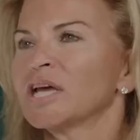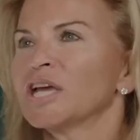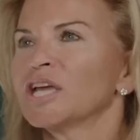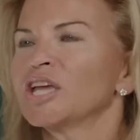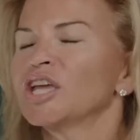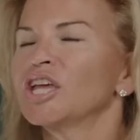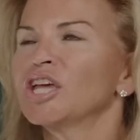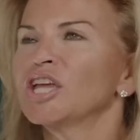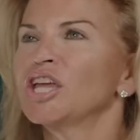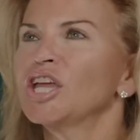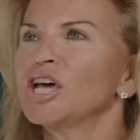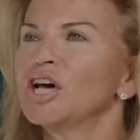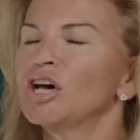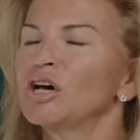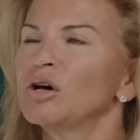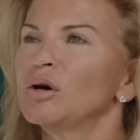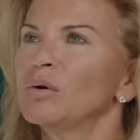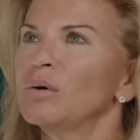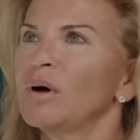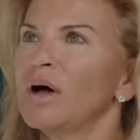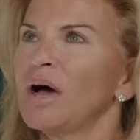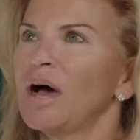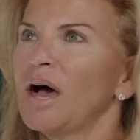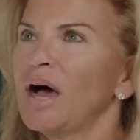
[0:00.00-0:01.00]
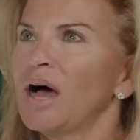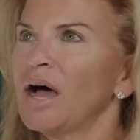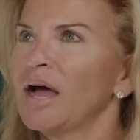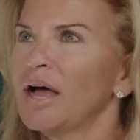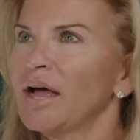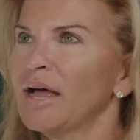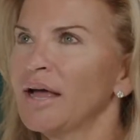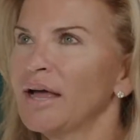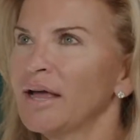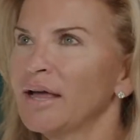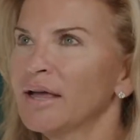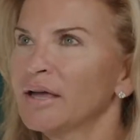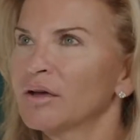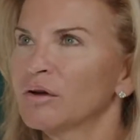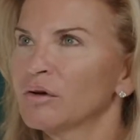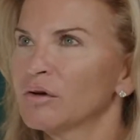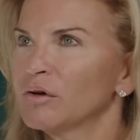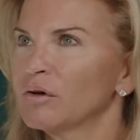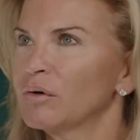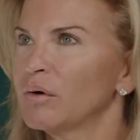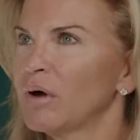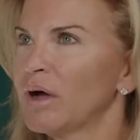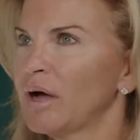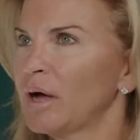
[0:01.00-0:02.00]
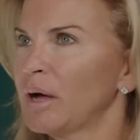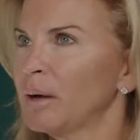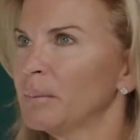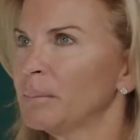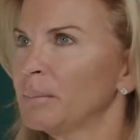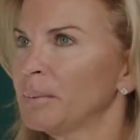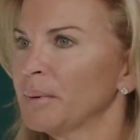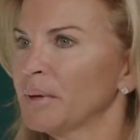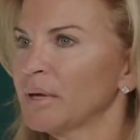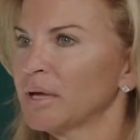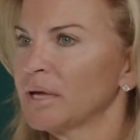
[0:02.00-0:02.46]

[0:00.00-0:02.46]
I grew up